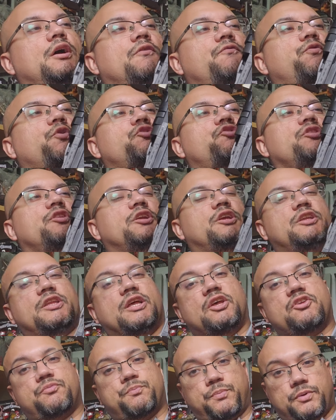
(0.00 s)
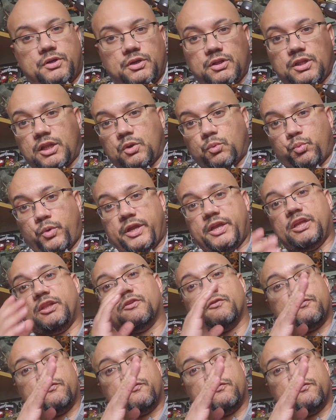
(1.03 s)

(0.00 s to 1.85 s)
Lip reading: unfortunately, it does put a lot of weight in the